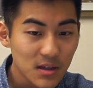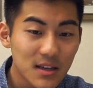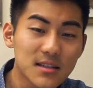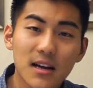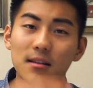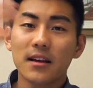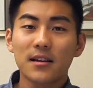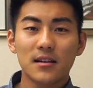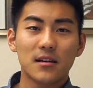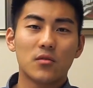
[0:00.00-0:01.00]
It's kind of
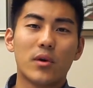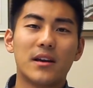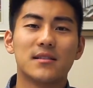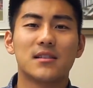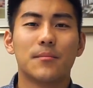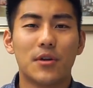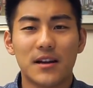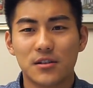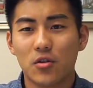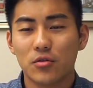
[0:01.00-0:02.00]
like a way to
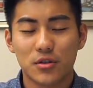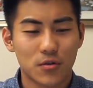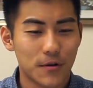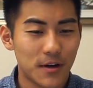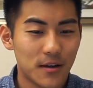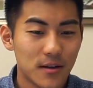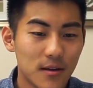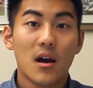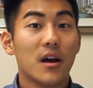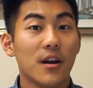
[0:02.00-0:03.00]
summarize the whole story.
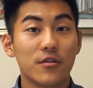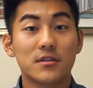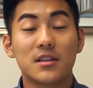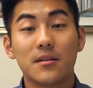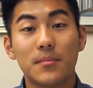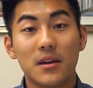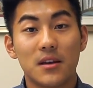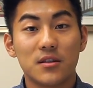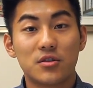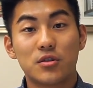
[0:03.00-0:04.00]
Another tip
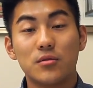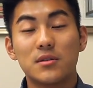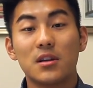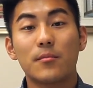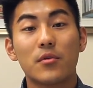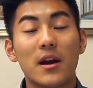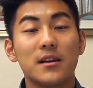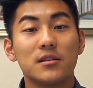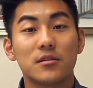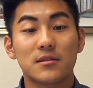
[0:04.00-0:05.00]
is to
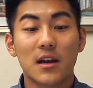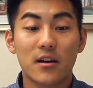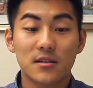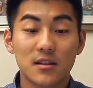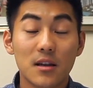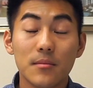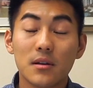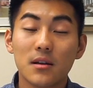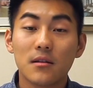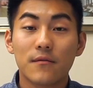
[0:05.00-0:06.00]
summarize your entire
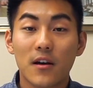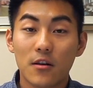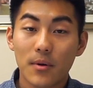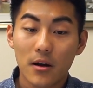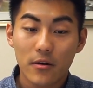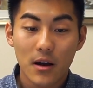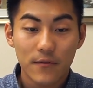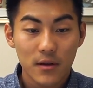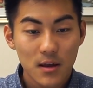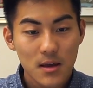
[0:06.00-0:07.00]
statement in the final
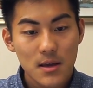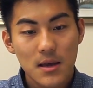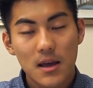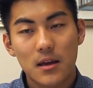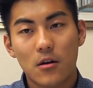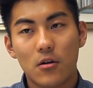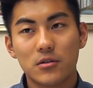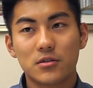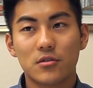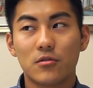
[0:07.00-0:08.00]
paragraph, and
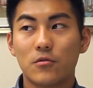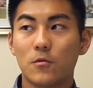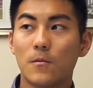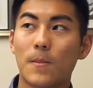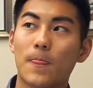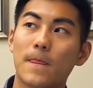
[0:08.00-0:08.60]
also